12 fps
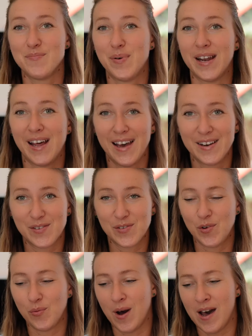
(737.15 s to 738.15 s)
But I don't
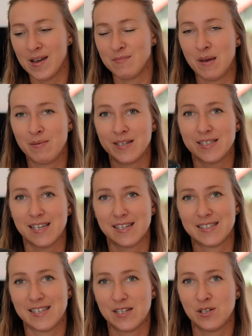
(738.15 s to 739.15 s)
know why, maybe it's like
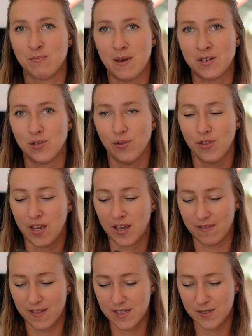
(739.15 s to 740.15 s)
a sentimental thing
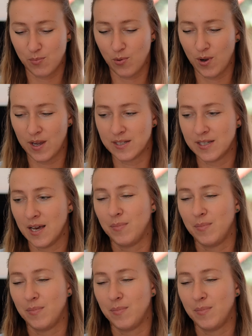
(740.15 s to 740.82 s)
at this point,